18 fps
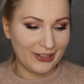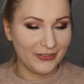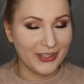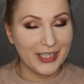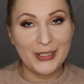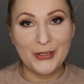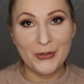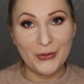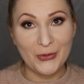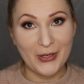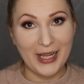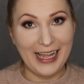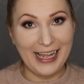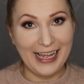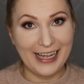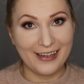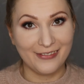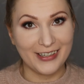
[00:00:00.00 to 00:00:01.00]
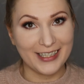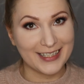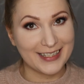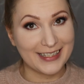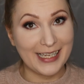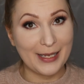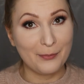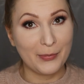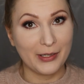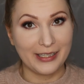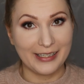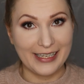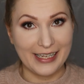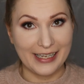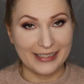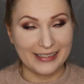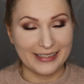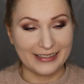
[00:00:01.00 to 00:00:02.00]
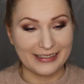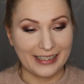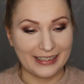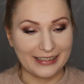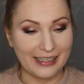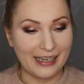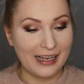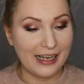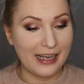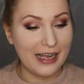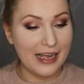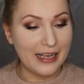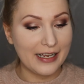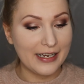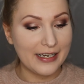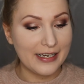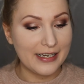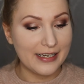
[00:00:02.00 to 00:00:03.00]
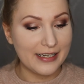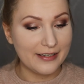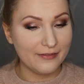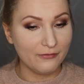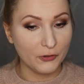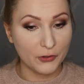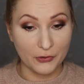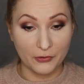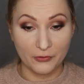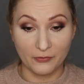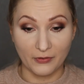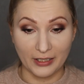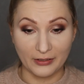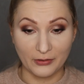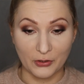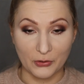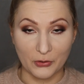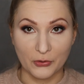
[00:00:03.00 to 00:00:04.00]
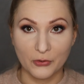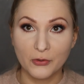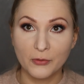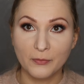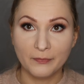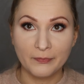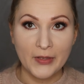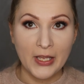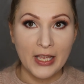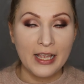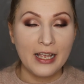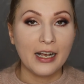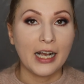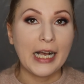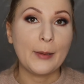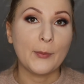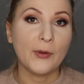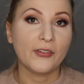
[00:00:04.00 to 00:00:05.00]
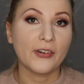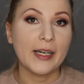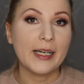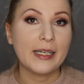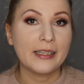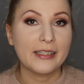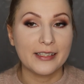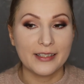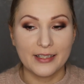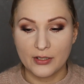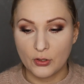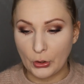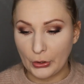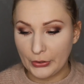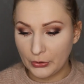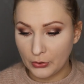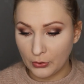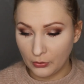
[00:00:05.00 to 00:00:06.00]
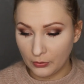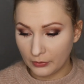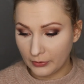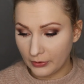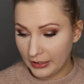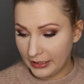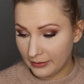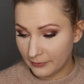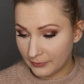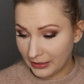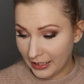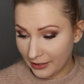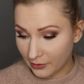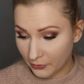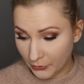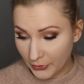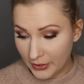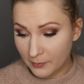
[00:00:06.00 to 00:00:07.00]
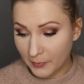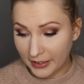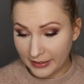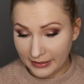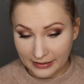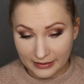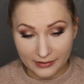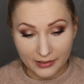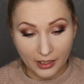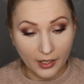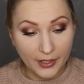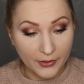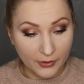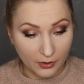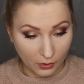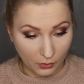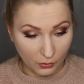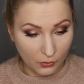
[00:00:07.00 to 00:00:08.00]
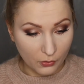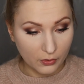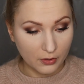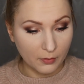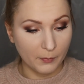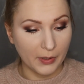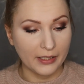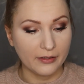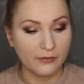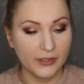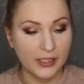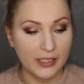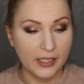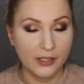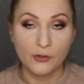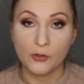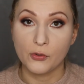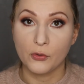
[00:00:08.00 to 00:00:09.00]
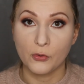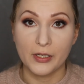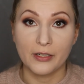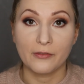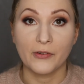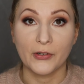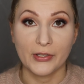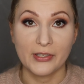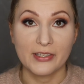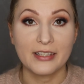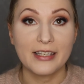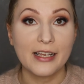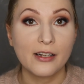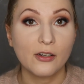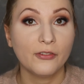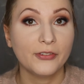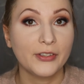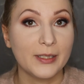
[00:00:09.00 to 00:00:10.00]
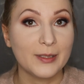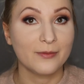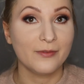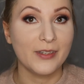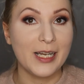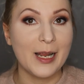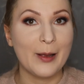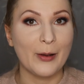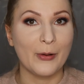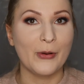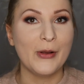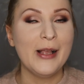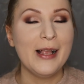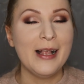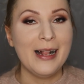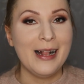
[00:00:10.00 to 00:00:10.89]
we do have a step ahead that I wouldn't want to do. I'm afraid this is going to like ruin my entire look, but we need to do it for the sake of this video.